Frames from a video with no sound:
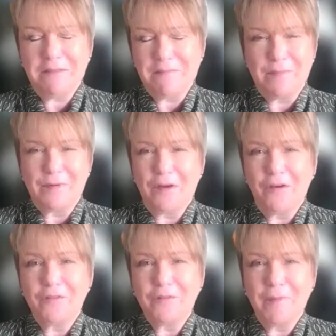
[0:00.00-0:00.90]
member
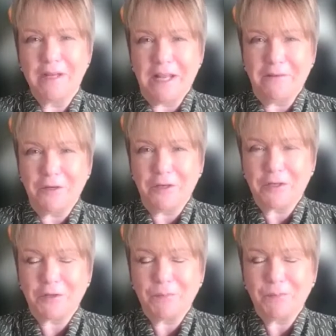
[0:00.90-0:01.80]
of my network.
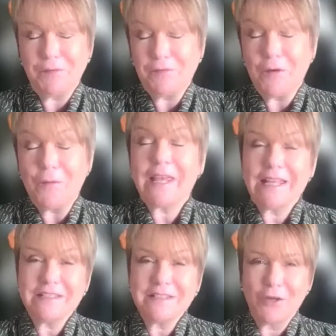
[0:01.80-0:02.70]
Before we get
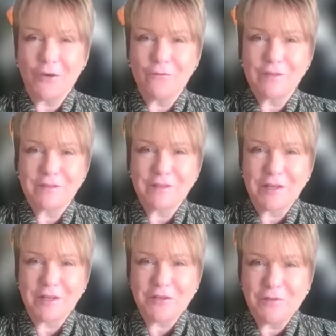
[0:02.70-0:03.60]
into the
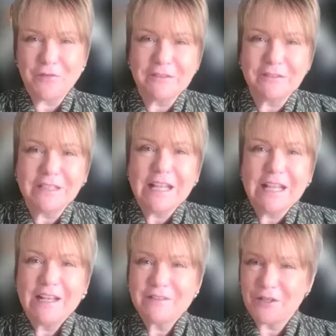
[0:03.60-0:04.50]
conversation with Neil,
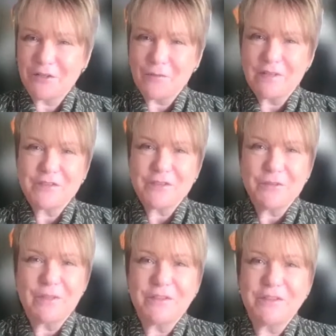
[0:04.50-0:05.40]
as I always do,
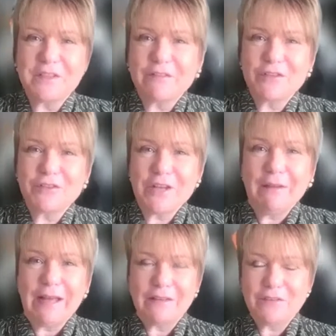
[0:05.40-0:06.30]
I just give a shout
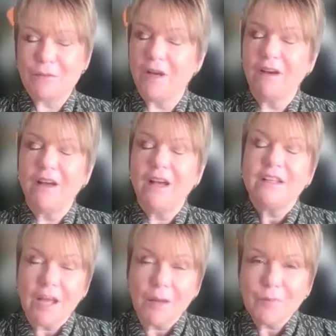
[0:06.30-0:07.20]
out to our
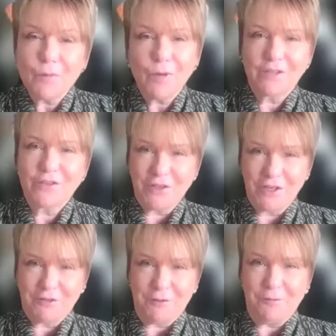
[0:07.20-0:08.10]
#1
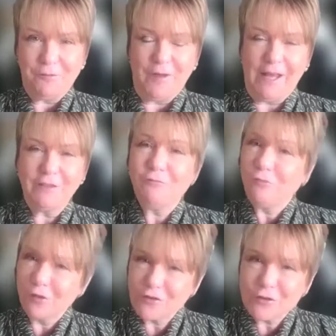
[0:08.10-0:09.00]
Shergroup fan,
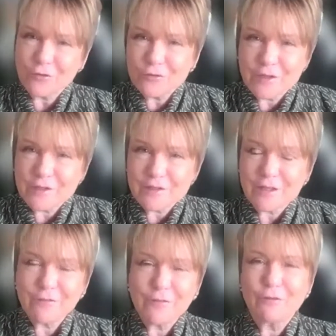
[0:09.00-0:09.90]
Ross Saunders.
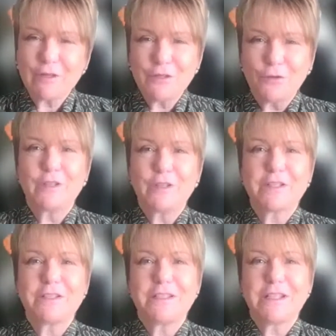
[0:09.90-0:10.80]
If you're in Norfolk
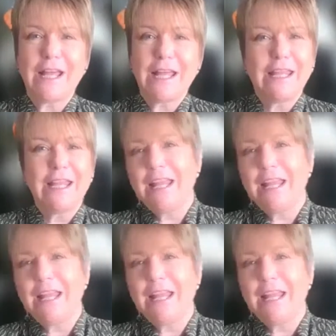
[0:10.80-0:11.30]
today,